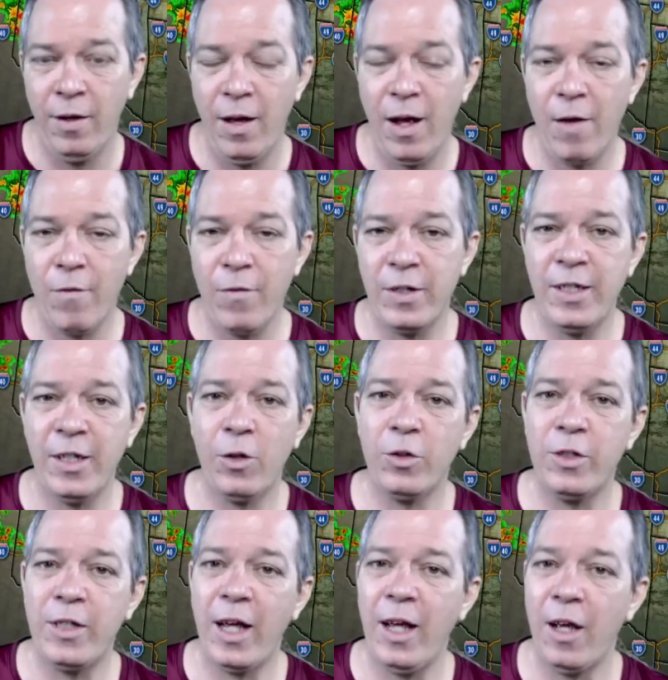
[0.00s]
every
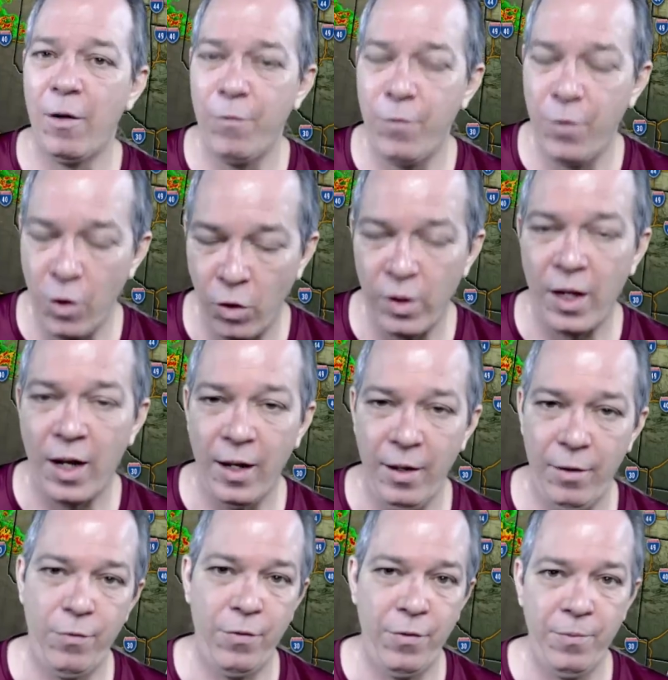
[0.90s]
single day of your
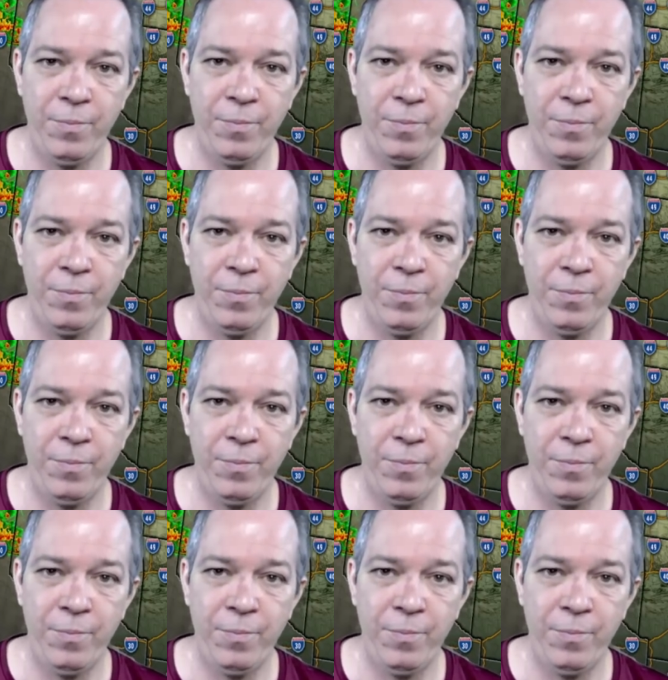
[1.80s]
life,